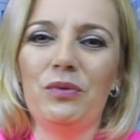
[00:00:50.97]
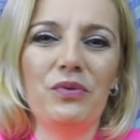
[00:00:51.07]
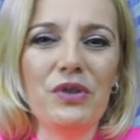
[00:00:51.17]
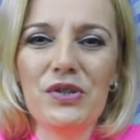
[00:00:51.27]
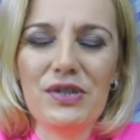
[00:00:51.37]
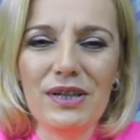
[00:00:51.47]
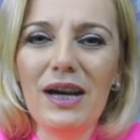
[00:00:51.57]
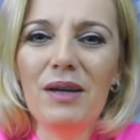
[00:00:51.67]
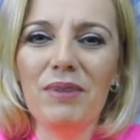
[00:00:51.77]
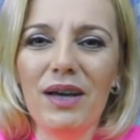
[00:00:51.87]
first
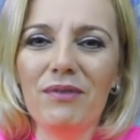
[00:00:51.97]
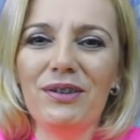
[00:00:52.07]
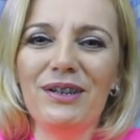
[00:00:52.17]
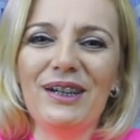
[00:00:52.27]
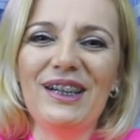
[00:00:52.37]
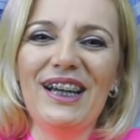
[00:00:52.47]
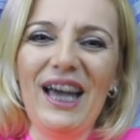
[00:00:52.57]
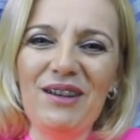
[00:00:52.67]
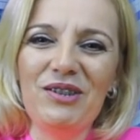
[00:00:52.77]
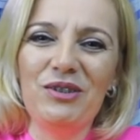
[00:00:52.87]
time ever
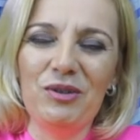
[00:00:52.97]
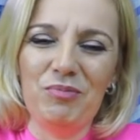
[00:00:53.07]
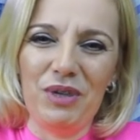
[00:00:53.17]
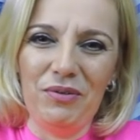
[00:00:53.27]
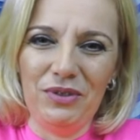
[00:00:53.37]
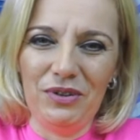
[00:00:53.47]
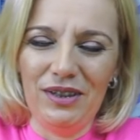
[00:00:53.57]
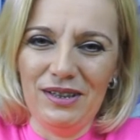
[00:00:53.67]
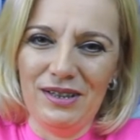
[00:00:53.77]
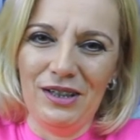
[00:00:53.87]
having nonprofit
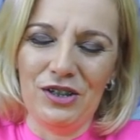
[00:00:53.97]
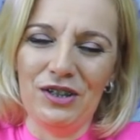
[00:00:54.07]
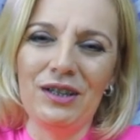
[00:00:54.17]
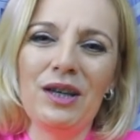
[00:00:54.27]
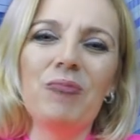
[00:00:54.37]
organization.